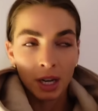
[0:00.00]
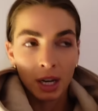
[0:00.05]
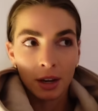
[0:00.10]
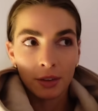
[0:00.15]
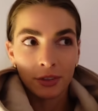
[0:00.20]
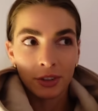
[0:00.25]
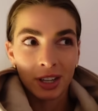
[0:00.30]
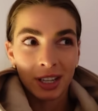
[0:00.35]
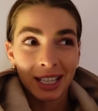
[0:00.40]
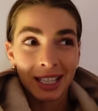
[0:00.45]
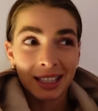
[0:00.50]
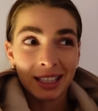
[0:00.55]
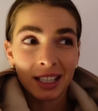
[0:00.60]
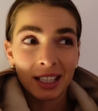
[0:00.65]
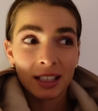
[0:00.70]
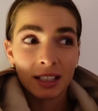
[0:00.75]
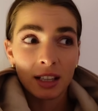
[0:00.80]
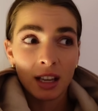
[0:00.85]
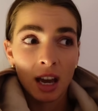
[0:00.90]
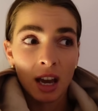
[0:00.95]
after I eat
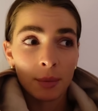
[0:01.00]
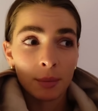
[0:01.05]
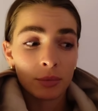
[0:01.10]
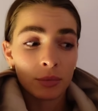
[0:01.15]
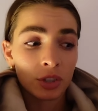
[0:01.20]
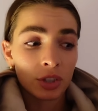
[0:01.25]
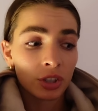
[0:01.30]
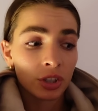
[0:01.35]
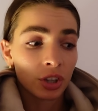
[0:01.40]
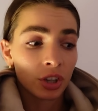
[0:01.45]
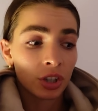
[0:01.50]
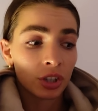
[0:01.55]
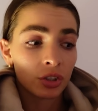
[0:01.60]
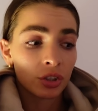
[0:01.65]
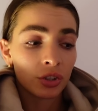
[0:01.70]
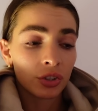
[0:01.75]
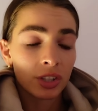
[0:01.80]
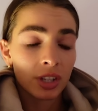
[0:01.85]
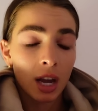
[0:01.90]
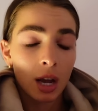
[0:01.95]
this, I'm just going to
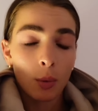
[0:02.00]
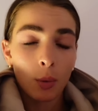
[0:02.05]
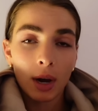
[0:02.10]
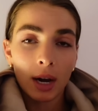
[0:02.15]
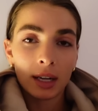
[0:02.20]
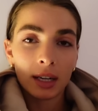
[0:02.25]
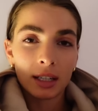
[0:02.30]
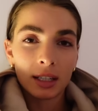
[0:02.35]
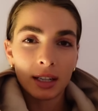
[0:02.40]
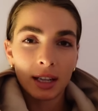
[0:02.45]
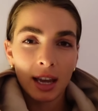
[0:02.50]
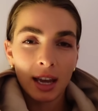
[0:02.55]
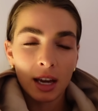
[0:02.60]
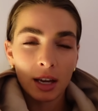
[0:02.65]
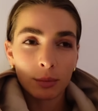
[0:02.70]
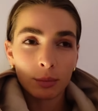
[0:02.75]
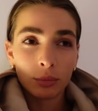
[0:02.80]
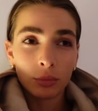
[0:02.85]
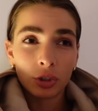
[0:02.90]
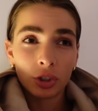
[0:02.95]
start winding
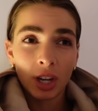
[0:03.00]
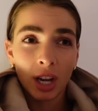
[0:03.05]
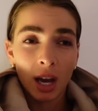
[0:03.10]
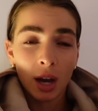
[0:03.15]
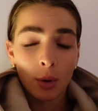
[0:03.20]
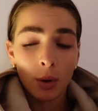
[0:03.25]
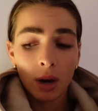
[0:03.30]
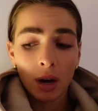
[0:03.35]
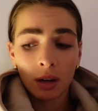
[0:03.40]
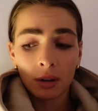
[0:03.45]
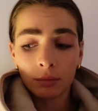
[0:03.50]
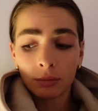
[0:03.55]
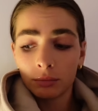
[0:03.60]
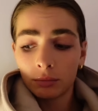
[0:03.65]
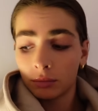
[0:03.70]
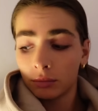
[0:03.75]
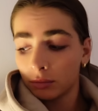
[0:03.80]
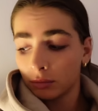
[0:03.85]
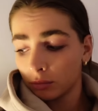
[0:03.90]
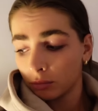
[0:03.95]
down, shower,
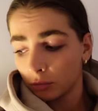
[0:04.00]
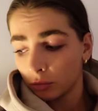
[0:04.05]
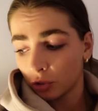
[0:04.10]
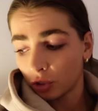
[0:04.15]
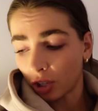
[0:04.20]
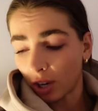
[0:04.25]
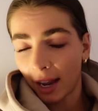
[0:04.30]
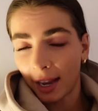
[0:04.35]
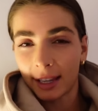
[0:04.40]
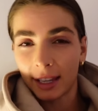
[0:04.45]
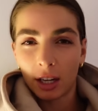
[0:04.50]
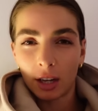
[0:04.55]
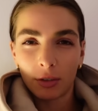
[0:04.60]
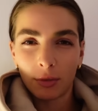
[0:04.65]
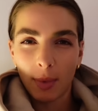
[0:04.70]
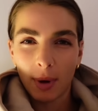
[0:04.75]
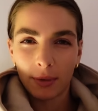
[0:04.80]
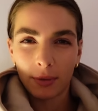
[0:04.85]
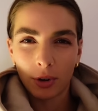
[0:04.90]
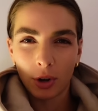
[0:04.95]
try and get off
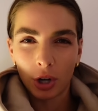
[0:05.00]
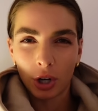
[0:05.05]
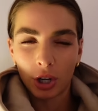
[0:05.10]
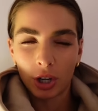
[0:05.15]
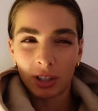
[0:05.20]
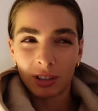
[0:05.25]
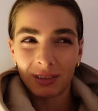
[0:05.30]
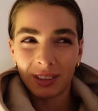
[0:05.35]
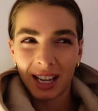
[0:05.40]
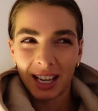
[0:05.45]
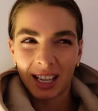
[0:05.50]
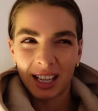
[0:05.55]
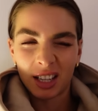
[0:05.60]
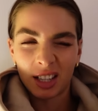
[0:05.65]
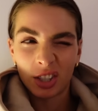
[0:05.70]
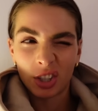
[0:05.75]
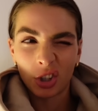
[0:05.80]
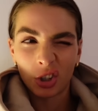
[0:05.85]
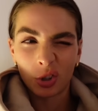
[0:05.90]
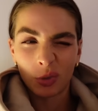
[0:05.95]
my phone and
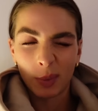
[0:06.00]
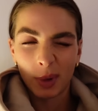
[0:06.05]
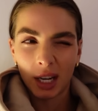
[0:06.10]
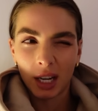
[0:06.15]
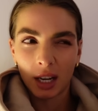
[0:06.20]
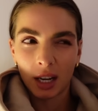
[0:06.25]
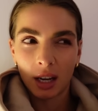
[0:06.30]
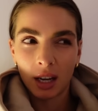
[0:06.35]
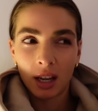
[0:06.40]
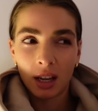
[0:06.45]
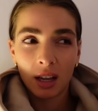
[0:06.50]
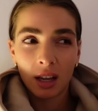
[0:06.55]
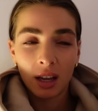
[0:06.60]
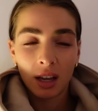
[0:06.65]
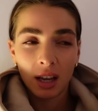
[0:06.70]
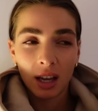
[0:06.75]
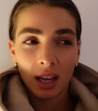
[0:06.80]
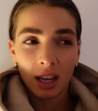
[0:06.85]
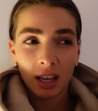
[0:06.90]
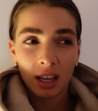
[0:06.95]
social media,
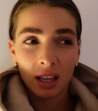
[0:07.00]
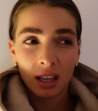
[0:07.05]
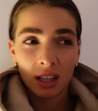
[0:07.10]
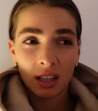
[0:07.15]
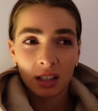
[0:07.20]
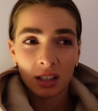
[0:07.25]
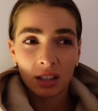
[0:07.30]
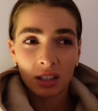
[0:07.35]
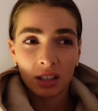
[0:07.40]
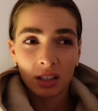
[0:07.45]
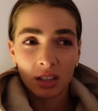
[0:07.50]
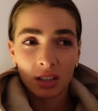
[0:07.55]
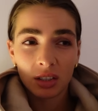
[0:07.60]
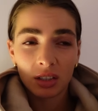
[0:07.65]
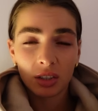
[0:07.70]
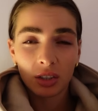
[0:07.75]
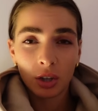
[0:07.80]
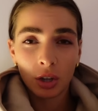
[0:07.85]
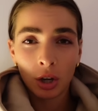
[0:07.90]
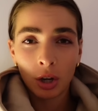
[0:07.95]
and
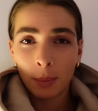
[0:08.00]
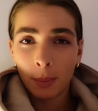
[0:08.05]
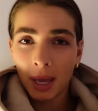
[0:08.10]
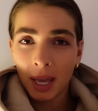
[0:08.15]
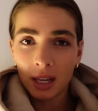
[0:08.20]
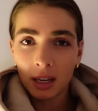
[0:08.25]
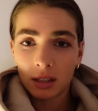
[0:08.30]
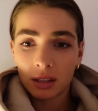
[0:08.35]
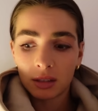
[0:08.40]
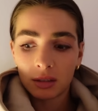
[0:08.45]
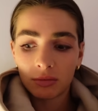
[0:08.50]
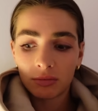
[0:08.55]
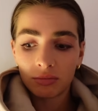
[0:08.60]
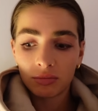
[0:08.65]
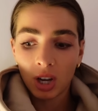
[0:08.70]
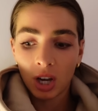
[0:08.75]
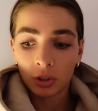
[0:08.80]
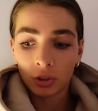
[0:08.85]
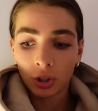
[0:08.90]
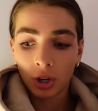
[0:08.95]
go to bed.
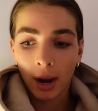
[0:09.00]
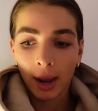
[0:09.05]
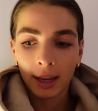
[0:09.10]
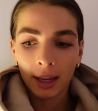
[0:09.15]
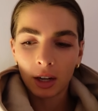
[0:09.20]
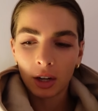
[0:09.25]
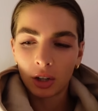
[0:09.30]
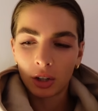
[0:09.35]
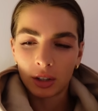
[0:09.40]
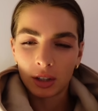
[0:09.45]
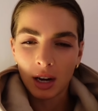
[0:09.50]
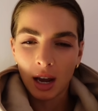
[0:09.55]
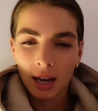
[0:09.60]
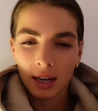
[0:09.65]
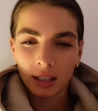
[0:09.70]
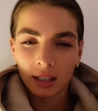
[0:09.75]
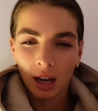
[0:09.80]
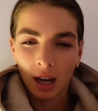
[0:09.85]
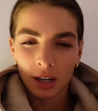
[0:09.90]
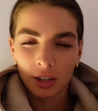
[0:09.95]
I'll try and get an early night
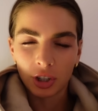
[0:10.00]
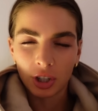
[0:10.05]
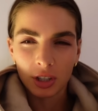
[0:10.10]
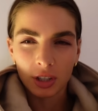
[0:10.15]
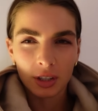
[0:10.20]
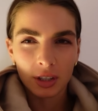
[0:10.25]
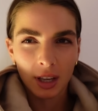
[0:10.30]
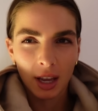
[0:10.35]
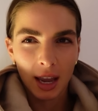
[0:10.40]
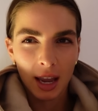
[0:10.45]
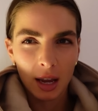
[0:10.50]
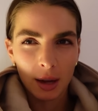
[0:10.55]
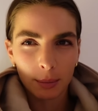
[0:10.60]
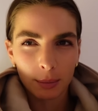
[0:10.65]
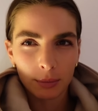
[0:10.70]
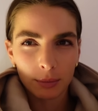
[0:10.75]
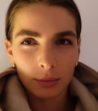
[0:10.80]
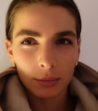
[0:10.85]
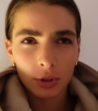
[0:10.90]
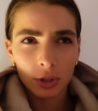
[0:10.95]
tonight just because I
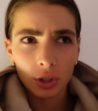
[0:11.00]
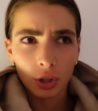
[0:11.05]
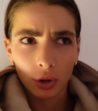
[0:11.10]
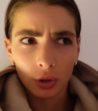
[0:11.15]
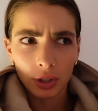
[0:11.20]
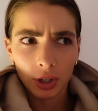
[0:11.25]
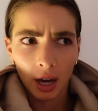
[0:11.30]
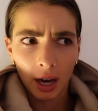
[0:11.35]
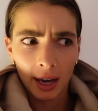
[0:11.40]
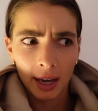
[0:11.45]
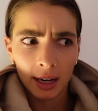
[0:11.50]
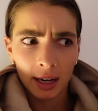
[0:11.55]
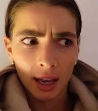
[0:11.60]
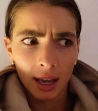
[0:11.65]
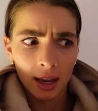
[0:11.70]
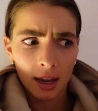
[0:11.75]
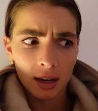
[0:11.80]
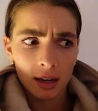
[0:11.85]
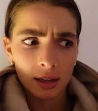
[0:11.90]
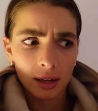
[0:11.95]
am so tired
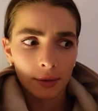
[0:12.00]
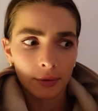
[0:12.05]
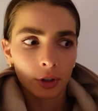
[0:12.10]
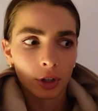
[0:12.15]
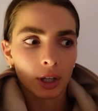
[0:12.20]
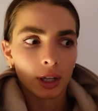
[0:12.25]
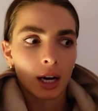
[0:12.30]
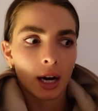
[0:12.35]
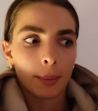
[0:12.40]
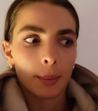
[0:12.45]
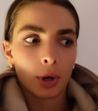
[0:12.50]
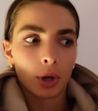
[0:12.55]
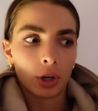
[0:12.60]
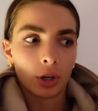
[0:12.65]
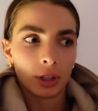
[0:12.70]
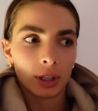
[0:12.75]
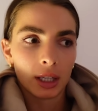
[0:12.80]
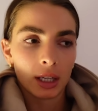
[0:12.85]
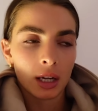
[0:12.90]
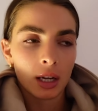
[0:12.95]
and I've got to get up
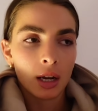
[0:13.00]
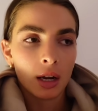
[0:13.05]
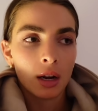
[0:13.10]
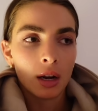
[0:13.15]
early